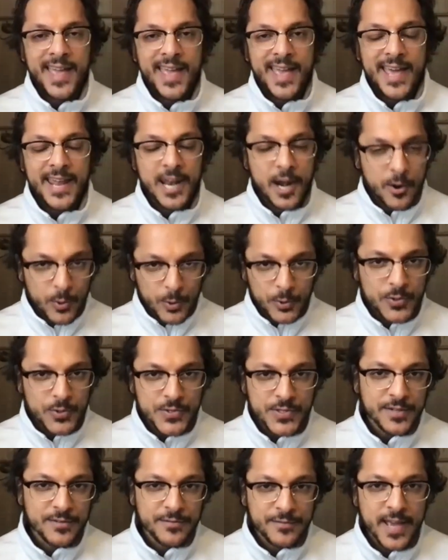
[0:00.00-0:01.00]
And our older
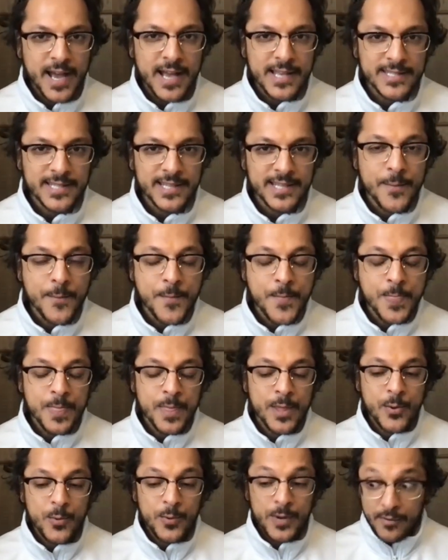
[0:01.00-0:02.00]
son Vyasa,
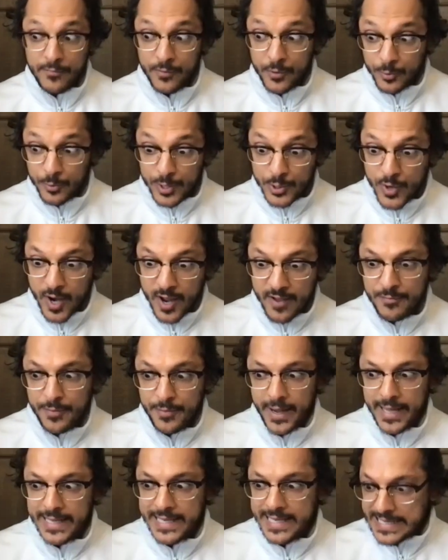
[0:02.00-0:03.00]
whenever we drive
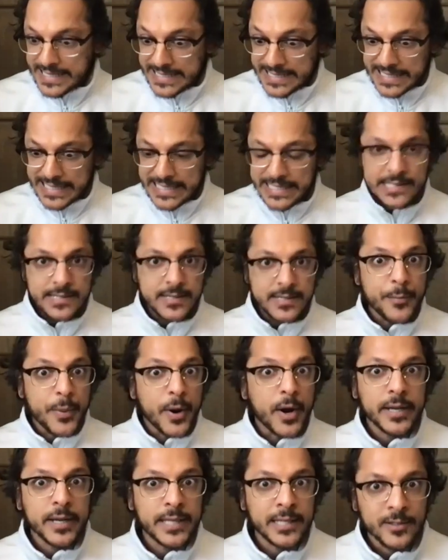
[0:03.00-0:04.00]
by, he sees the
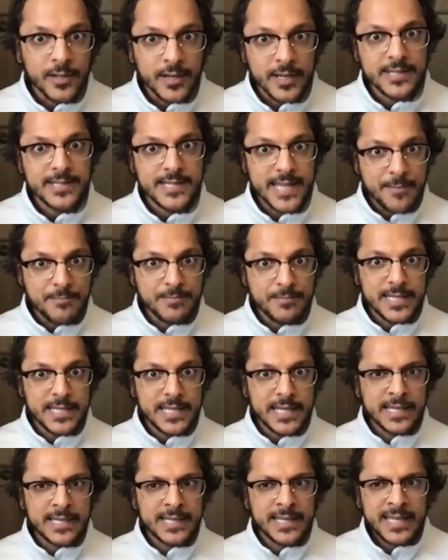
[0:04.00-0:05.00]
parking lot is
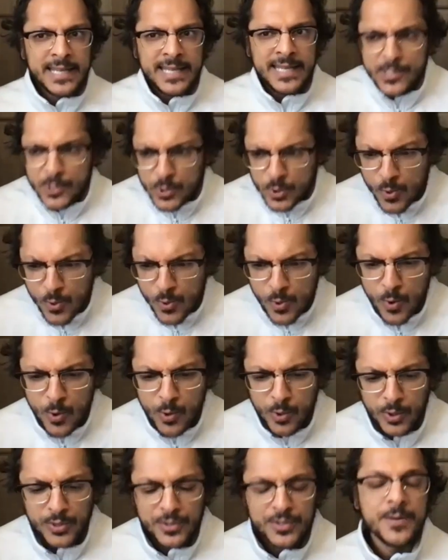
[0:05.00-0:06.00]
empty and it's so
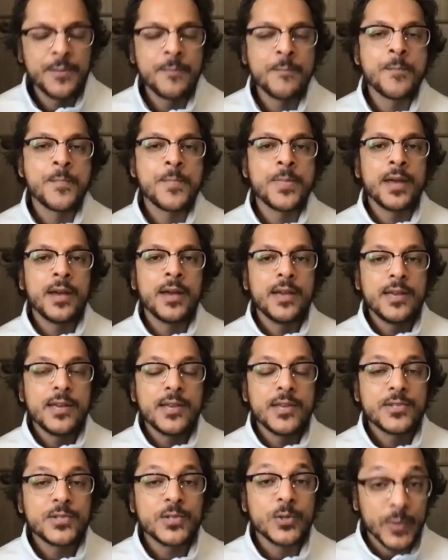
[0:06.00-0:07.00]
cold.
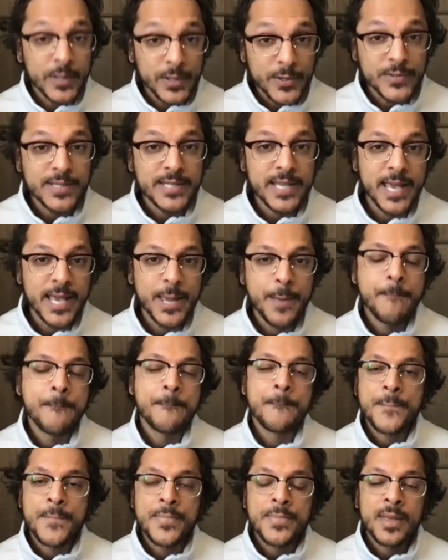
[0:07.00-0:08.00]
So he'll say,
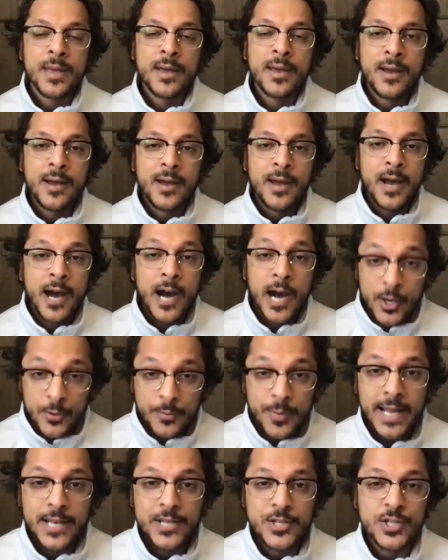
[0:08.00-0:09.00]

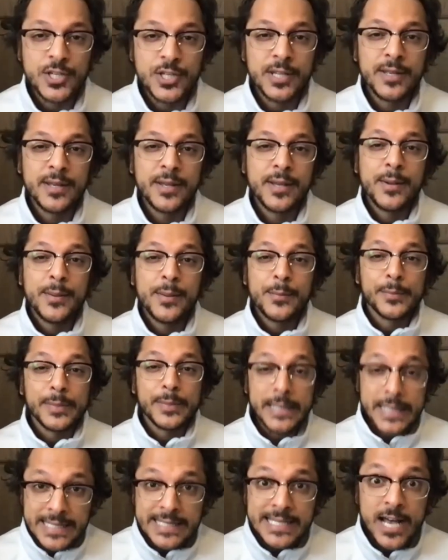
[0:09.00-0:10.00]
Hanumanji,
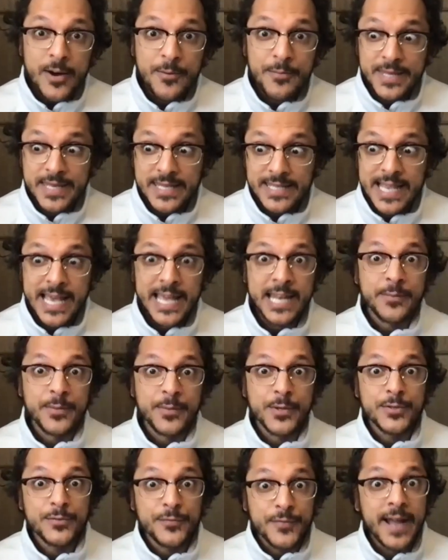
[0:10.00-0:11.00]
please help these
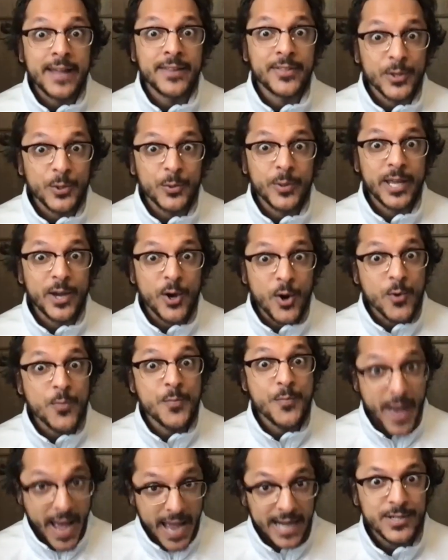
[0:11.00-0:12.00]
animals find their way
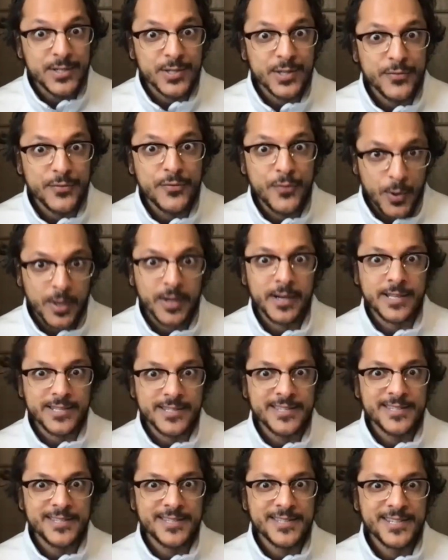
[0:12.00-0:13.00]
home back to the
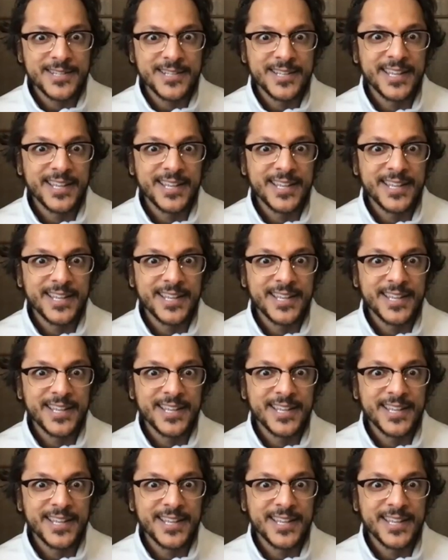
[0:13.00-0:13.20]
forest.